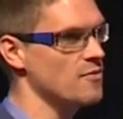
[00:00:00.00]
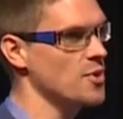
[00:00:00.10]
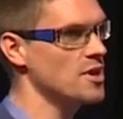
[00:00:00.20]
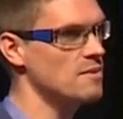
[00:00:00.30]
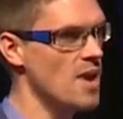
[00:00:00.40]
if
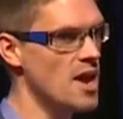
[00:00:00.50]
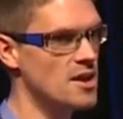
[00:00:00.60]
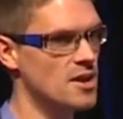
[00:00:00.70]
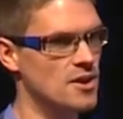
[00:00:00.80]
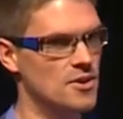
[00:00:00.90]
we could
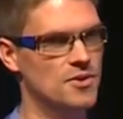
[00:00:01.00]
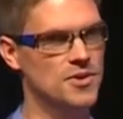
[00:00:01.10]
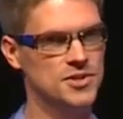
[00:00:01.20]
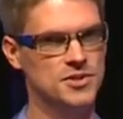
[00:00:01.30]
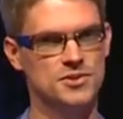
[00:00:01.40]
make
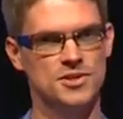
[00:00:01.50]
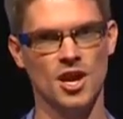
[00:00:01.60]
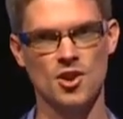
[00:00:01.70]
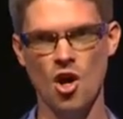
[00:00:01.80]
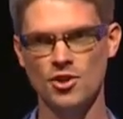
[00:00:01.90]
this
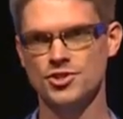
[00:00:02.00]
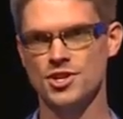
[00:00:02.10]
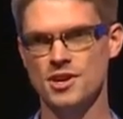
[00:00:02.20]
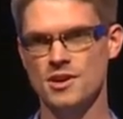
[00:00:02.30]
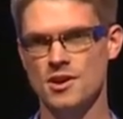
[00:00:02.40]

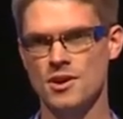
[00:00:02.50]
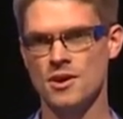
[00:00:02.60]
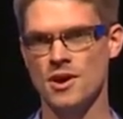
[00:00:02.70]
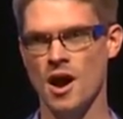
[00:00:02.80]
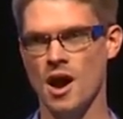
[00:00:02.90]
technology
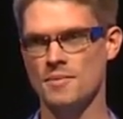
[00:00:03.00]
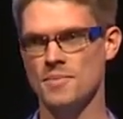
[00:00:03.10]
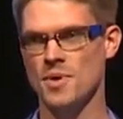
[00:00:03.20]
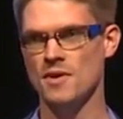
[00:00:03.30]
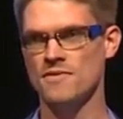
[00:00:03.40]
uh,
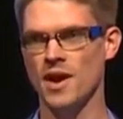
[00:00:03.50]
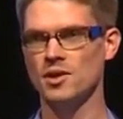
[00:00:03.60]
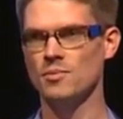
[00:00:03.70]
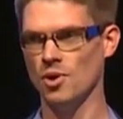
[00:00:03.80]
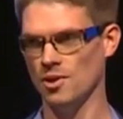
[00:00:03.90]

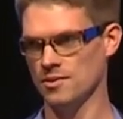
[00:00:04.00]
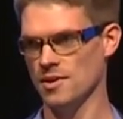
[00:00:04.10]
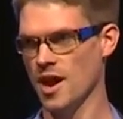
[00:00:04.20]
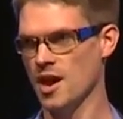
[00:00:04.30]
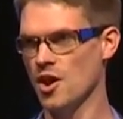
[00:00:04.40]
available
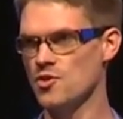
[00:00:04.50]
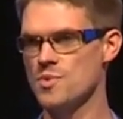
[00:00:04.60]
and other